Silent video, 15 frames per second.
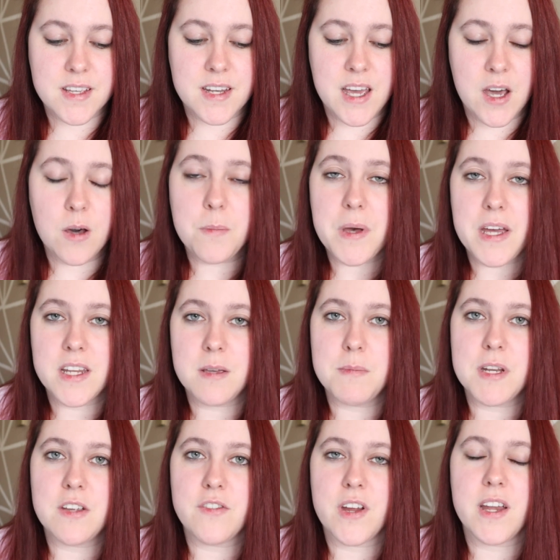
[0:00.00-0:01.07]
can help
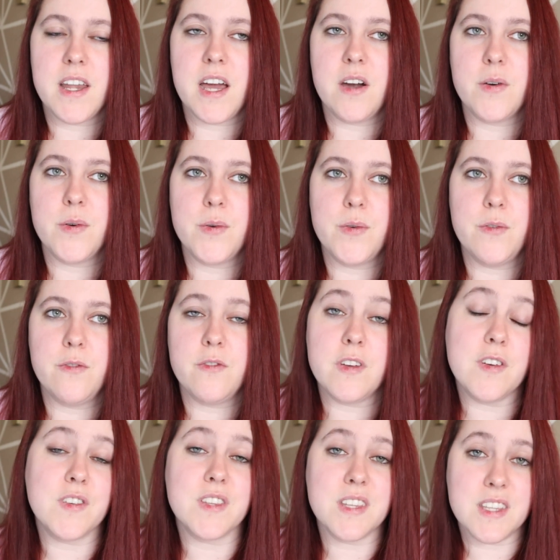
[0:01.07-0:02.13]
anybody right now who
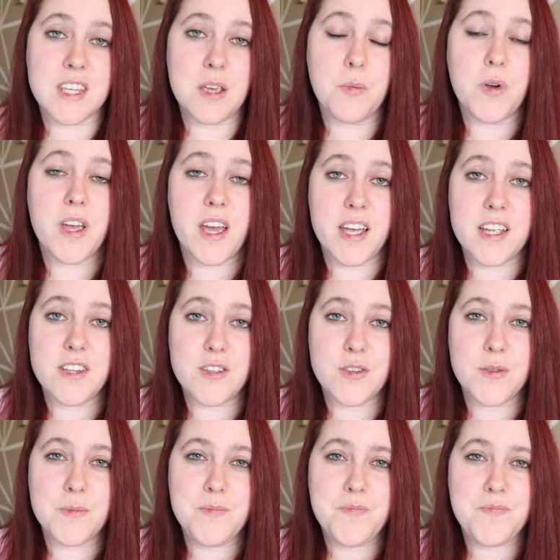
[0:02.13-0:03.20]
feels the same way I
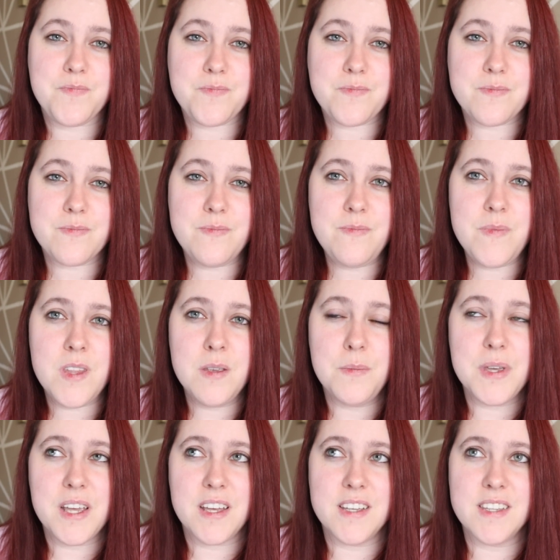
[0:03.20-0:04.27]
do.
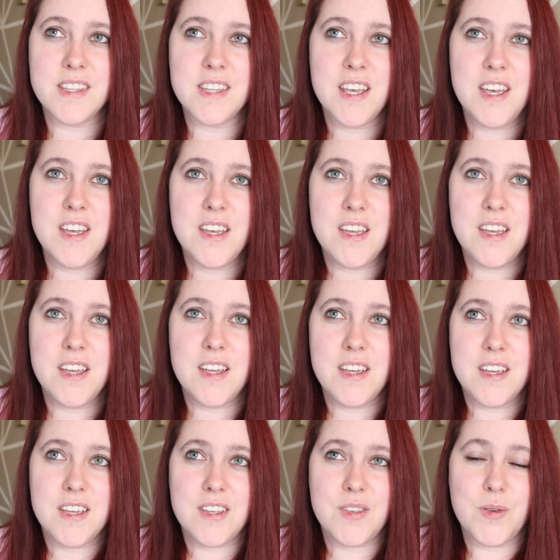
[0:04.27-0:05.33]
Because
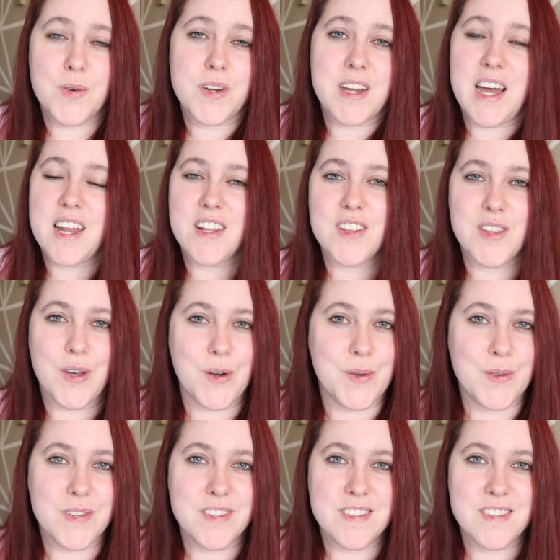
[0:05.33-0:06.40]
you're not
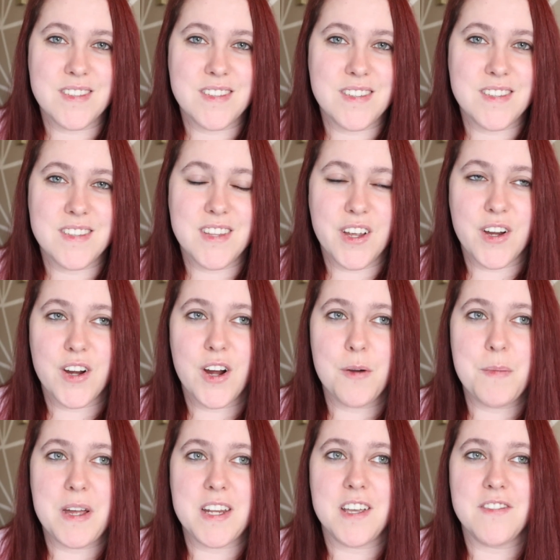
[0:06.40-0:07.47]
alone. There
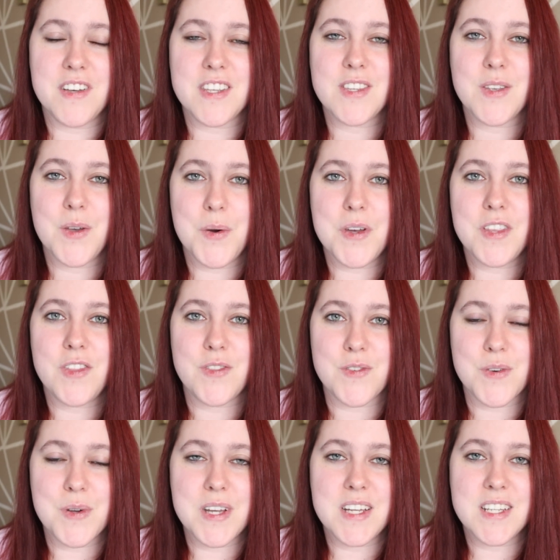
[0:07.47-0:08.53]
are many of us going
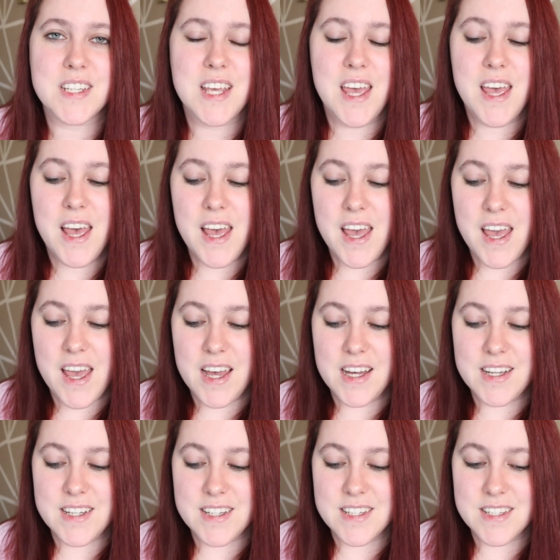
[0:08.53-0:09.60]
through it,
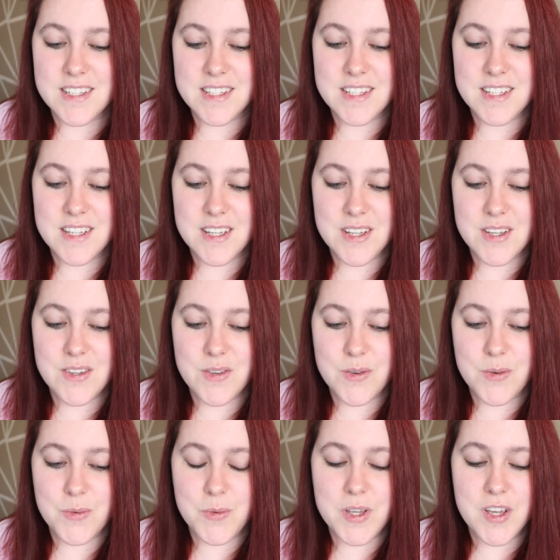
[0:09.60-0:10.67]
and
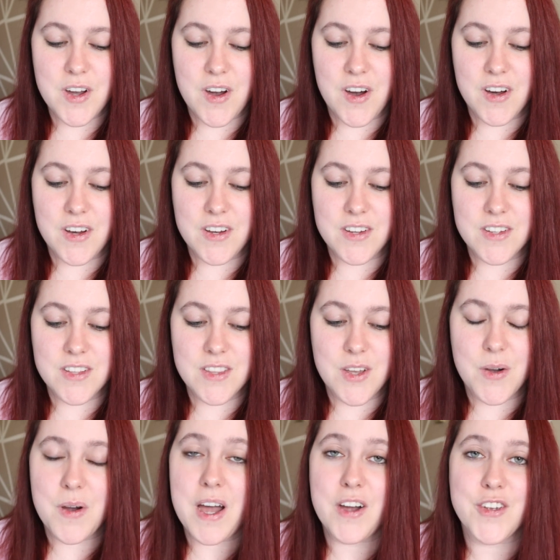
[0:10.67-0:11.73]
we all
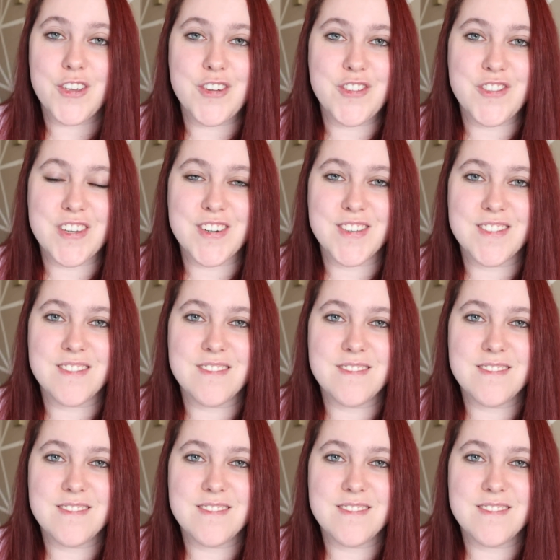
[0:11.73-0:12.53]
know how you feel.